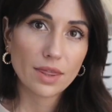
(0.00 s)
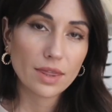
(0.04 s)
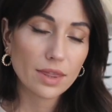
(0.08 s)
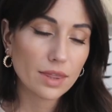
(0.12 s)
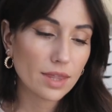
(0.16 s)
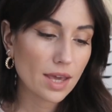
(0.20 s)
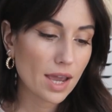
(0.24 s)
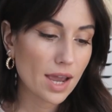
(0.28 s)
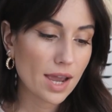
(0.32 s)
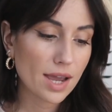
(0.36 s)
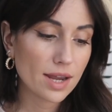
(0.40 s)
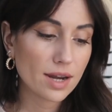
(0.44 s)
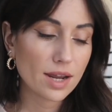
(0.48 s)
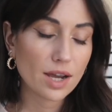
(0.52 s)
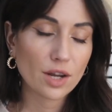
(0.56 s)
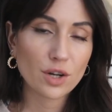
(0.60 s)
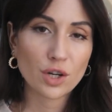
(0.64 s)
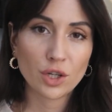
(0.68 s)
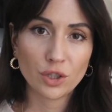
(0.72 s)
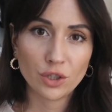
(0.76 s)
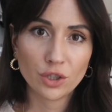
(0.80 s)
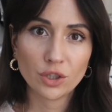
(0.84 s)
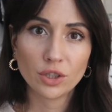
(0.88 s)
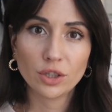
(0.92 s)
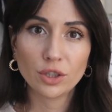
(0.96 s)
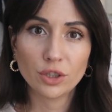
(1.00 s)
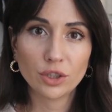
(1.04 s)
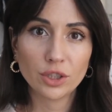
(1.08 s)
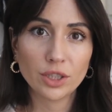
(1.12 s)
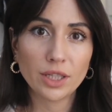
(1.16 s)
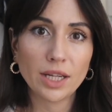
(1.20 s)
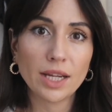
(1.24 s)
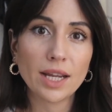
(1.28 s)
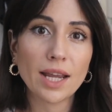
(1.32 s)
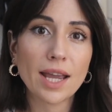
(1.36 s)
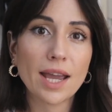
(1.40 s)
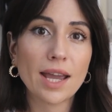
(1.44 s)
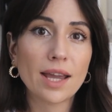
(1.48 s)
Then another
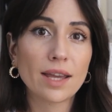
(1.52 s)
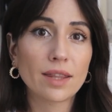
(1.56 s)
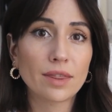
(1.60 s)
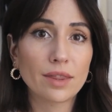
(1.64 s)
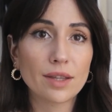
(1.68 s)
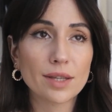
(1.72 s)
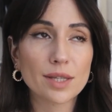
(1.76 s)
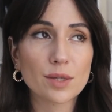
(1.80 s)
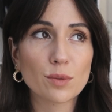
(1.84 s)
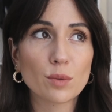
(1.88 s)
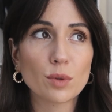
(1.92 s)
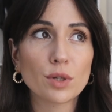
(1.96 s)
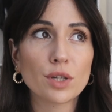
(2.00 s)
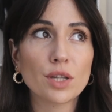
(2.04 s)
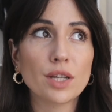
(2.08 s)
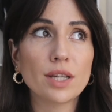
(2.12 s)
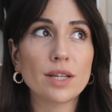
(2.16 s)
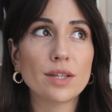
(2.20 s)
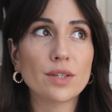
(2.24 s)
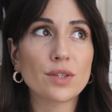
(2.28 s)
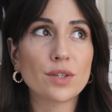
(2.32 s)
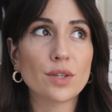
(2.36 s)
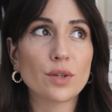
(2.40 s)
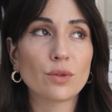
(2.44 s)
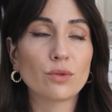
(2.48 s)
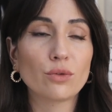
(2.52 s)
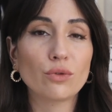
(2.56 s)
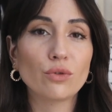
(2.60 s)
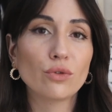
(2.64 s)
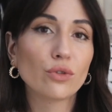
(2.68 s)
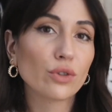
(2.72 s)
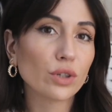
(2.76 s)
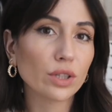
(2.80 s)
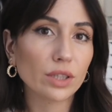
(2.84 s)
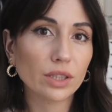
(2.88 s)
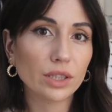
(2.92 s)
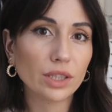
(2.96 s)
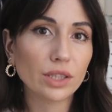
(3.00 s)
learning, and this one is
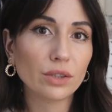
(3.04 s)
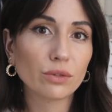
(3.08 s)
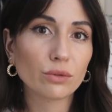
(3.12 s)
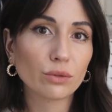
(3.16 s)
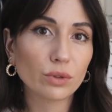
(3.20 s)
really,